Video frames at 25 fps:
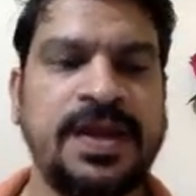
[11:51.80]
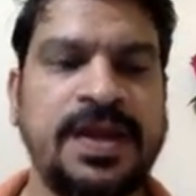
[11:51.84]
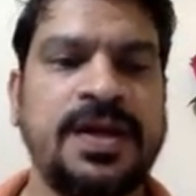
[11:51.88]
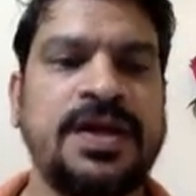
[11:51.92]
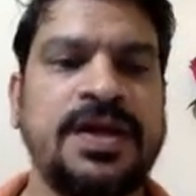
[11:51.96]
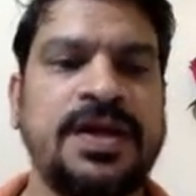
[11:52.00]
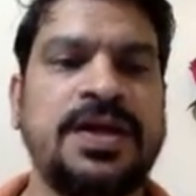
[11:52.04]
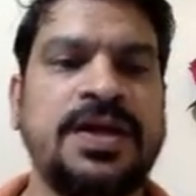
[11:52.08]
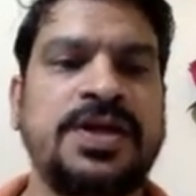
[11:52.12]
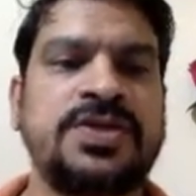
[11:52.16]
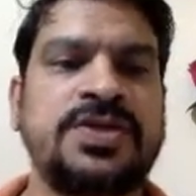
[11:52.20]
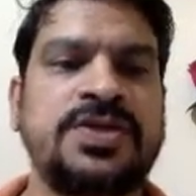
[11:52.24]

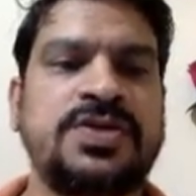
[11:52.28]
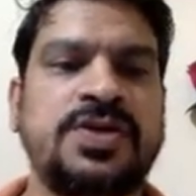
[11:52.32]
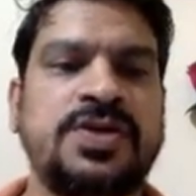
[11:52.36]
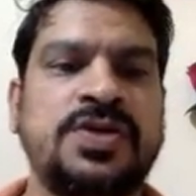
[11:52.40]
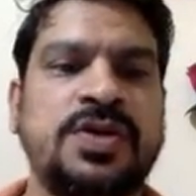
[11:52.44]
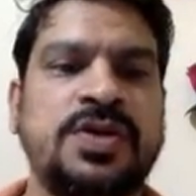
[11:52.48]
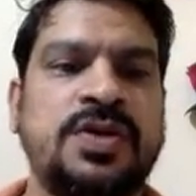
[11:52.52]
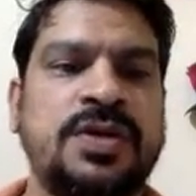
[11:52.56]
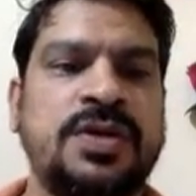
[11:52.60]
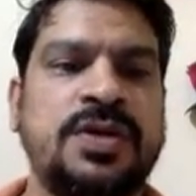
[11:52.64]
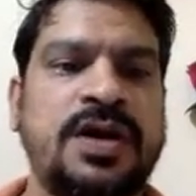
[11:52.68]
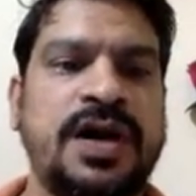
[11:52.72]

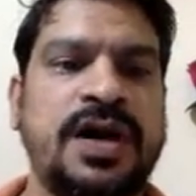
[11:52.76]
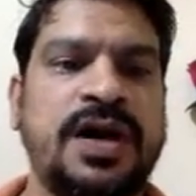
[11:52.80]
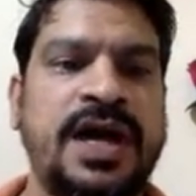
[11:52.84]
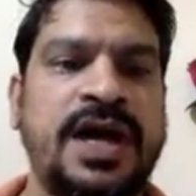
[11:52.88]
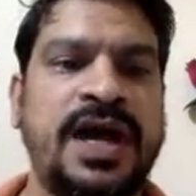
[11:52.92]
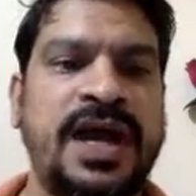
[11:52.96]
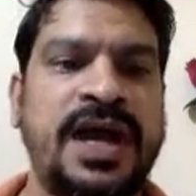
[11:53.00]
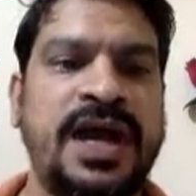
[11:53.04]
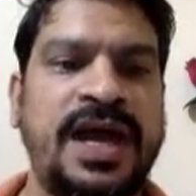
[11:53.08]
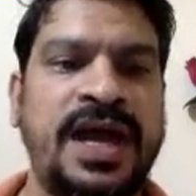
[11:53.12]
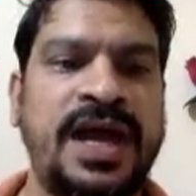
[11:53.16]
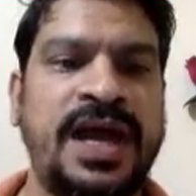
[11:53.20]
So
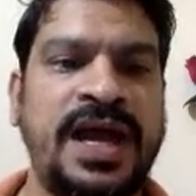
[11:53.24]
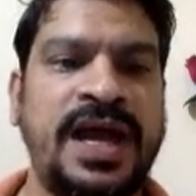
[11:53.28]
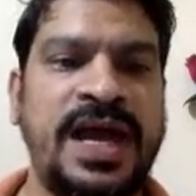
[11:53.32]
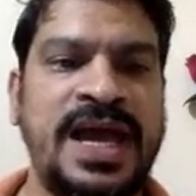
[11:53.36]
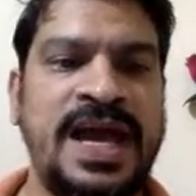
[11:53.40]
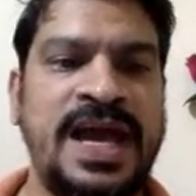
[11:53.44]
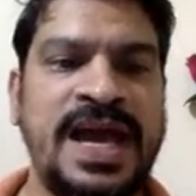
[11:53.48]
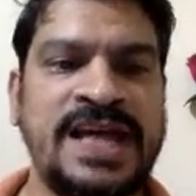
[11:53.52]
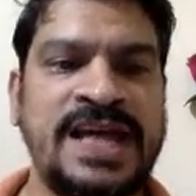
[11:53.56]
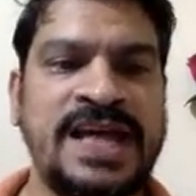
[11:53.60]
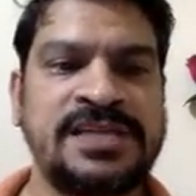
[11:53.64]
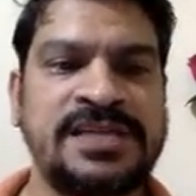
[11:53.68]
A
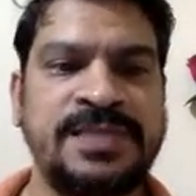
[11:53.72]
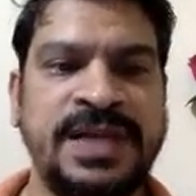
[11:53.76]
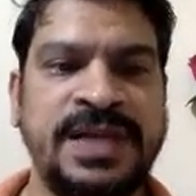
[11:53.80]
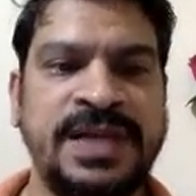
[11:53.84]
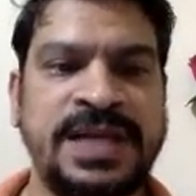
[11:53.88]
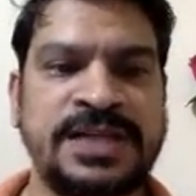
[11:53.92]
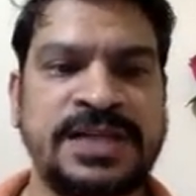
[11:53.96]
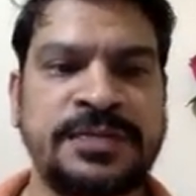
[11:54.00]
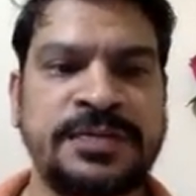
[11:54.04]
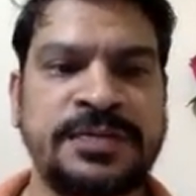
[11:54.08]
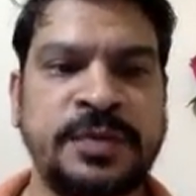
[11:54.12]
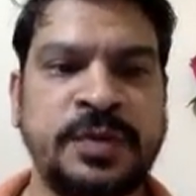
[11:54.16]
has been
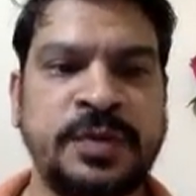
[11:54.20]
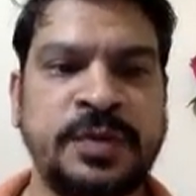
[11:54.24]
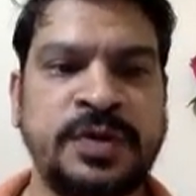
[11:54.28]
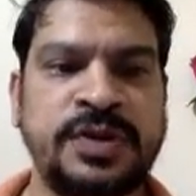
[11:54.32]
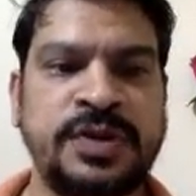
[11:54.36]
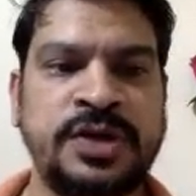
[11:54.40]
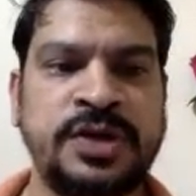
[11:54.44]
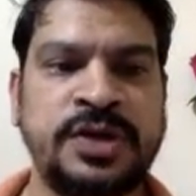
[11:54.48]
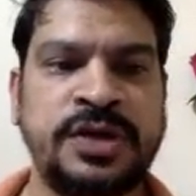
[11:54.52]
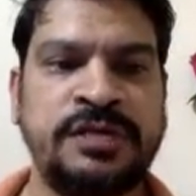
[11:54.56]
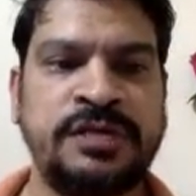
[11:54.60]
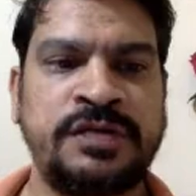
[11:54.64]
explored, so
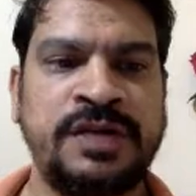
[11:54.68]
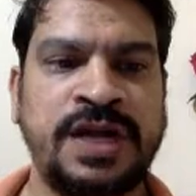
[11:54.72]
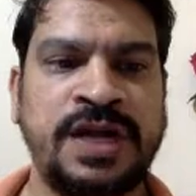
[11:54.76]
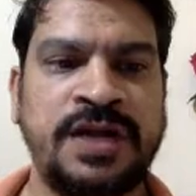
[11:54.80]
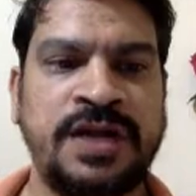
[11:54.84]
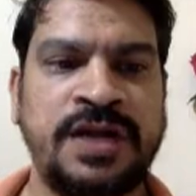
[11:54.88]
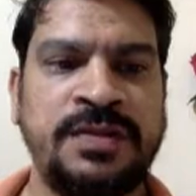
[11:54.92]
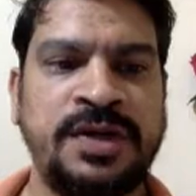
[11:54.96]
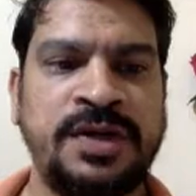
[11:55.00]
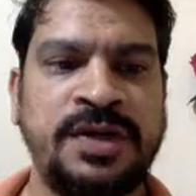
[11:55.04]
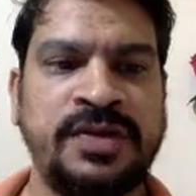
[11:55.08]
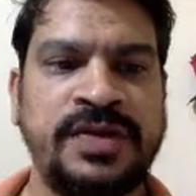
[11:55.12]
it will come
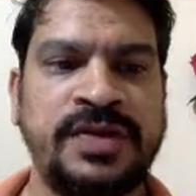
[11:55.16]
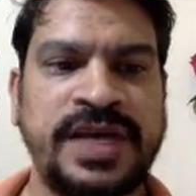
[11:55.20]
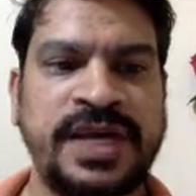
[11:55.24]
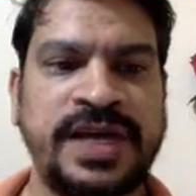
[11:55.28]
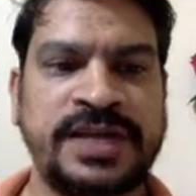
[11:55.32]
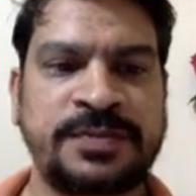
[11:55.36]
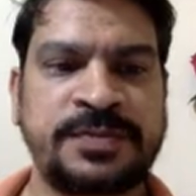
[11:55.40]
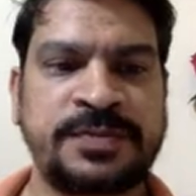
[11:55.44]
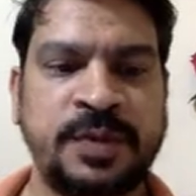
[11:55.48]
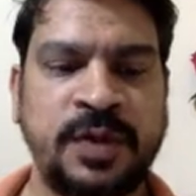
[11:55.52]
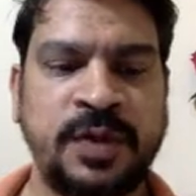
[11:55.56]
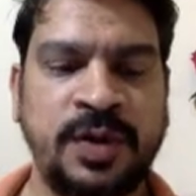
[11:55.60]
into the
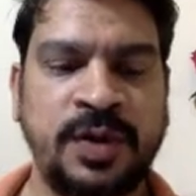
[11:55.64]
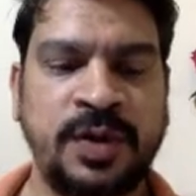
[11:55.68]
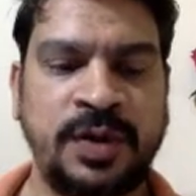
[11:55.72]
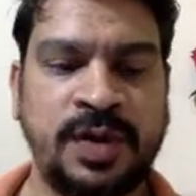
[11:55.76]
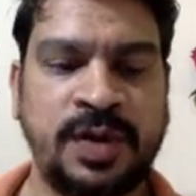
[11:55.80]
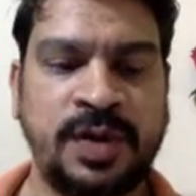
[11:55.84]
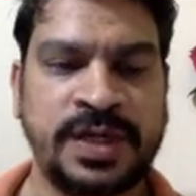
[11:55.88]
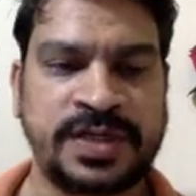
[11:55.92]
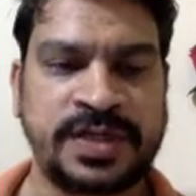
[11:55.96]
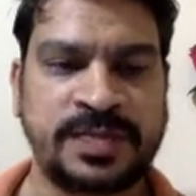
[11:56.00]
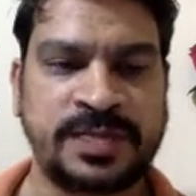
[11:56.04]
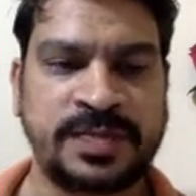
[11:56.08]

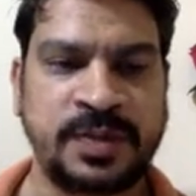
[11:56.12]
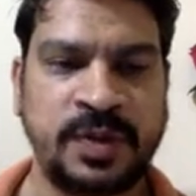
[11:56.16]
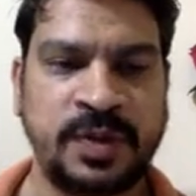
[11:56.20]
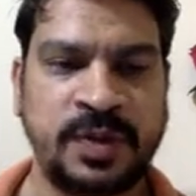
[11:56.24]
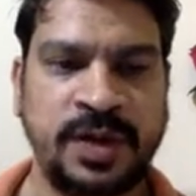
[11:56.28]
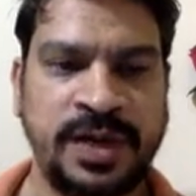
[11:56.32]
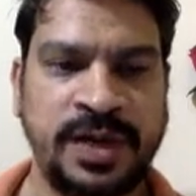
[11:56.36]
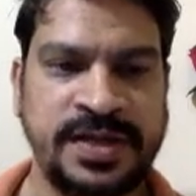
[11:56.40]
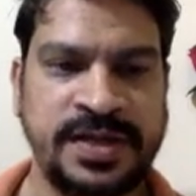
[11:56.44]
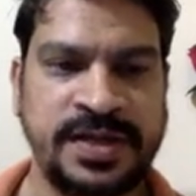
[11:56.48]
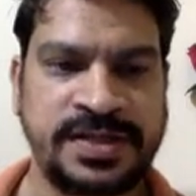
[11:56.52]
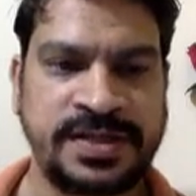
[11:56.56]
explored
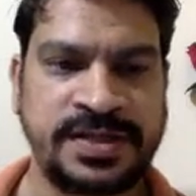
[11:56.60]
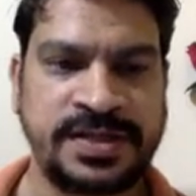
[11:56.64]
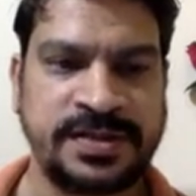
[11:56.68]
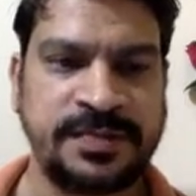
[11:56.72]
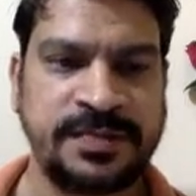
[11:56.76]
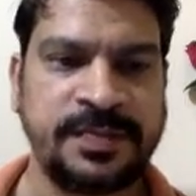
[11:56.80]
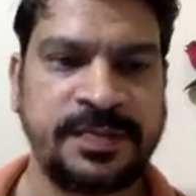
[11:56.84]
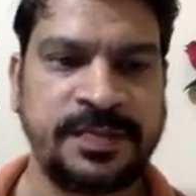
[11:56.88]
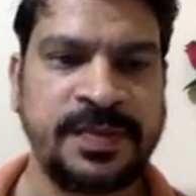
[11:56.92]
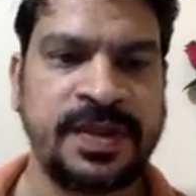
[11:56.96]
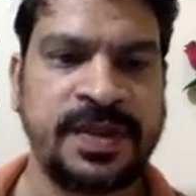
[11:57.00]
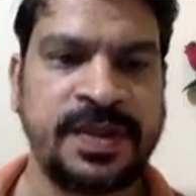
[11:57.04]
list.
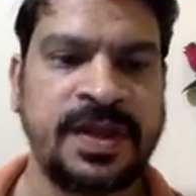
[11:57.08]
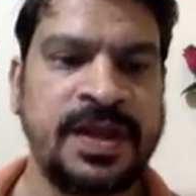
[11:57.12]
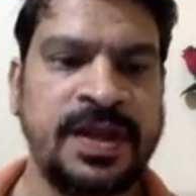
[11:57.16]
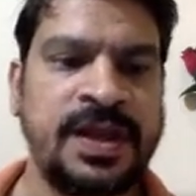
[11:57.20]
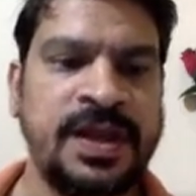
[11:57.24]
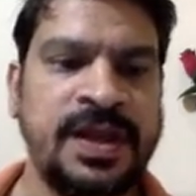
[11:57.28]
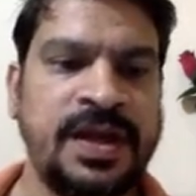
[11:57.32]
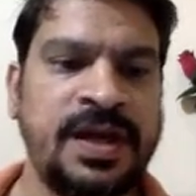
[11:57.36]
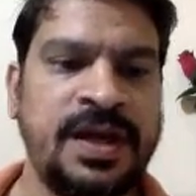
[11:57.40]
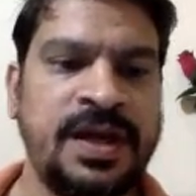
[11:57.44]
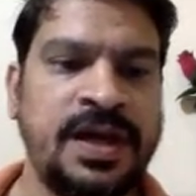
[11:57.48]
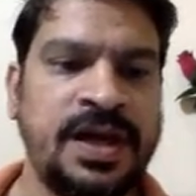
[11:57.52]

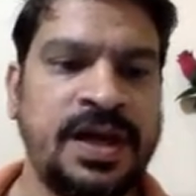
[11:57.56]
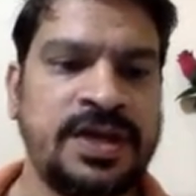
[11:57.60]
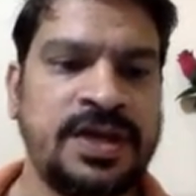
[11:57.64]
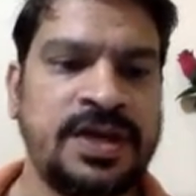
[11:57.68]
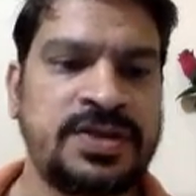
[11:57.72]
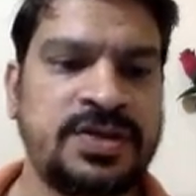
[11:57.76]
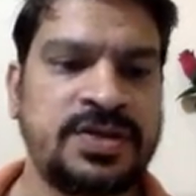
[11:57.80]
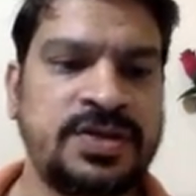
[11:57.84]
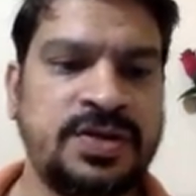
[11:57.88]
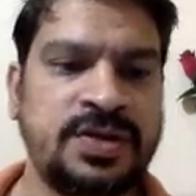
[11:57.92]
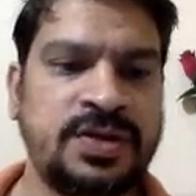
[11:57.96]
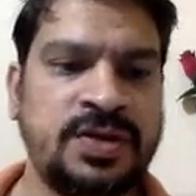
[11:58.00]

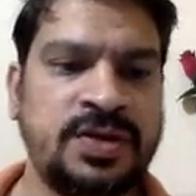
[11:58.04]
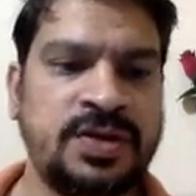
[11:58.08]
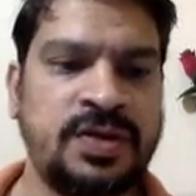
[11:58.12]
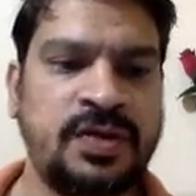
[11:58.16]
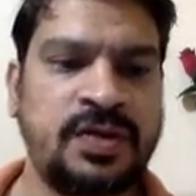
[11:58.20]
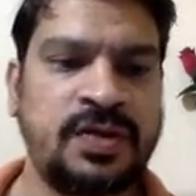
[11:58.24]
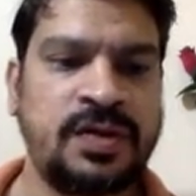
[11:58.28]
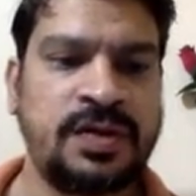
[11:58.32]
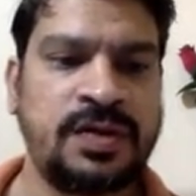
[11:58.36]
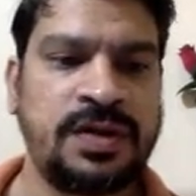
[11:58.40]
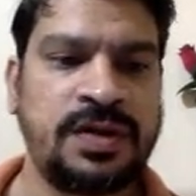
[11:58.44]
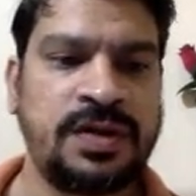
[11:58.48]
So
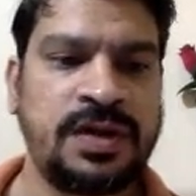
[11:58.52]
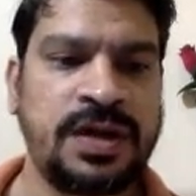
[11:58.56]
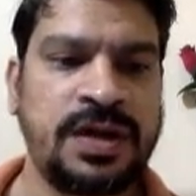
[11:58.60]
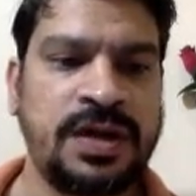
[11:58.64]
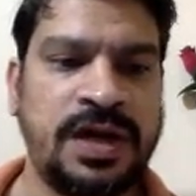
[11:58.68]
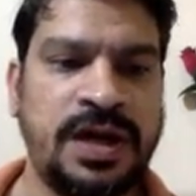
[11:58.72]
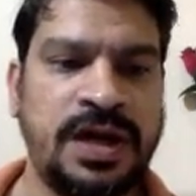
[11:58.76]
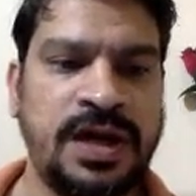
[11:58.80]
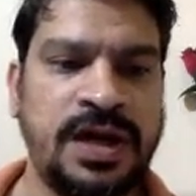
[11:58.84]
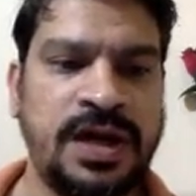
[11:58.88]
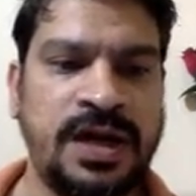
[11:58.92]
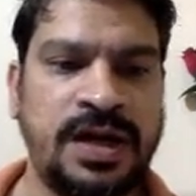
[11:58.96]

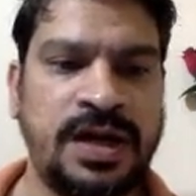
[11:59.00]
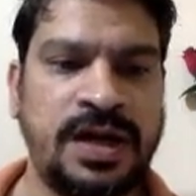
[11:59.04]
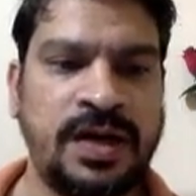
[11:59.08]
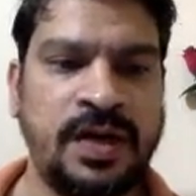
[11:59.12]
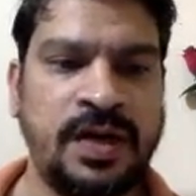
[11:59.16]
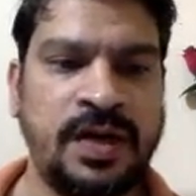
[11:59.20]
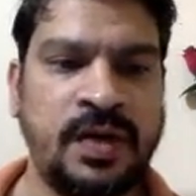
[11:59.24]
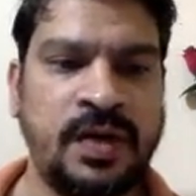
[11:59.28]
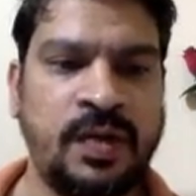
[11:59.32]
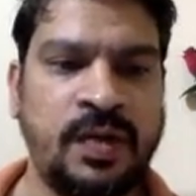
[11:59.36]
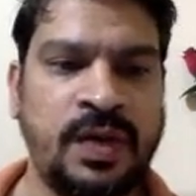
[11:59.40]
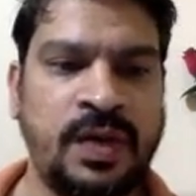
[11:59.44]

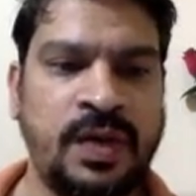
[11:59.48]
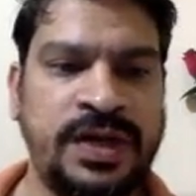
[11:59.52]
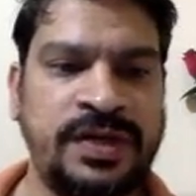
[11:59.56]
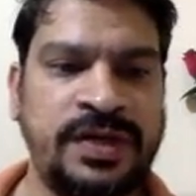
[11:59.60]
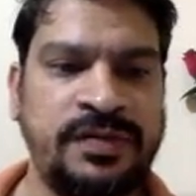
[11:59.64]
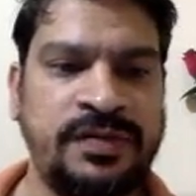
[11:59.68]
whatever